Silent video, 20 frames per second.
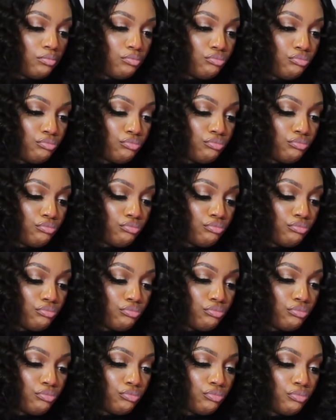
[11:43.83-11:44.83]
Hmm.
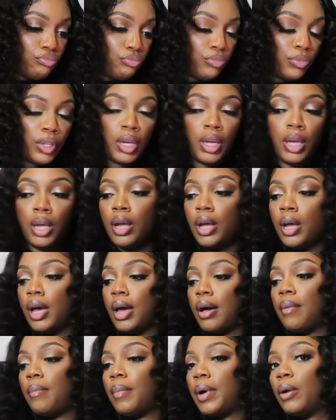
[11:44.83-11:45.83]

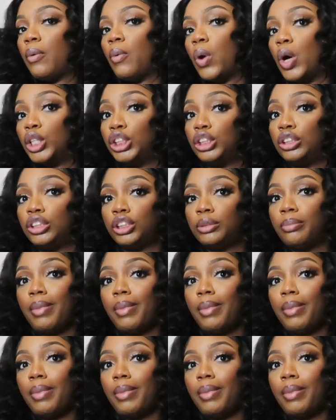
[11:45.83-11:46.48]
Wash